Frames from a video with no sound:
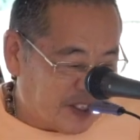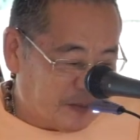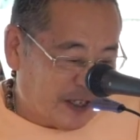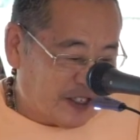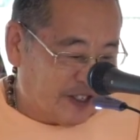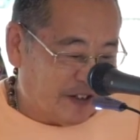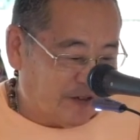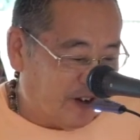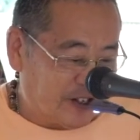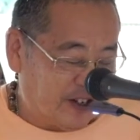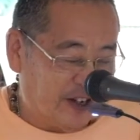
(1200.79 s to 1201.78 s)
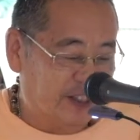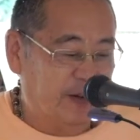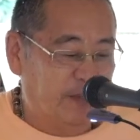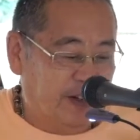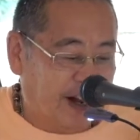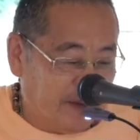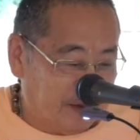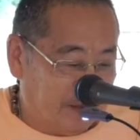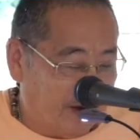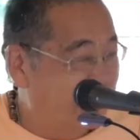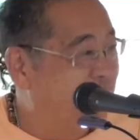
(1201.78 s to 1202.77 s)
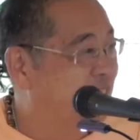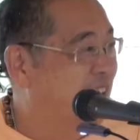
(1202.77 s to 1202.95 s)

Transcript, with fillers: it's based on the false concept that I'm the body.